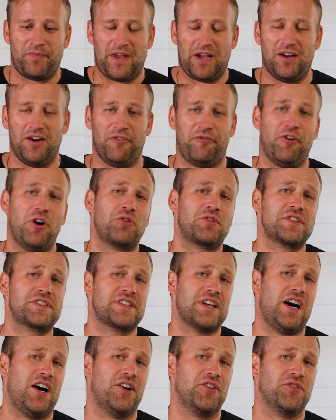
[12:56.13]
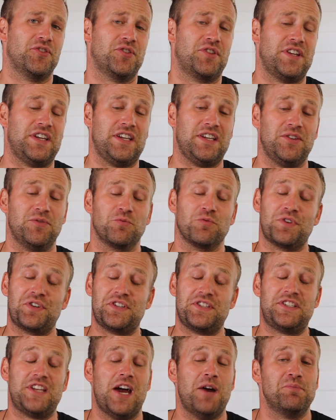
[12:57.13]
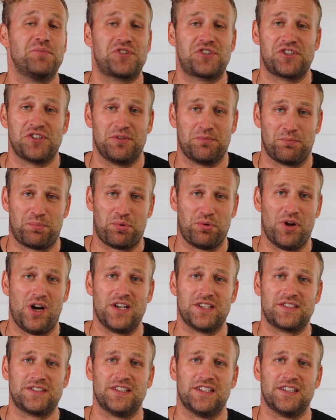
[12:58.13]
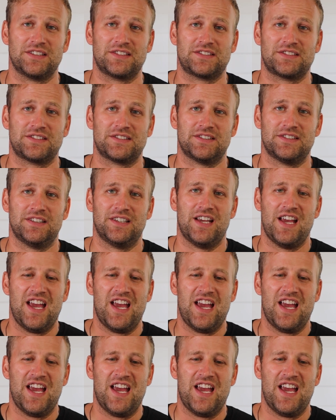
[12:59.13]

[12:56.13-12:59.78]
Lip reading: focus on the redemption process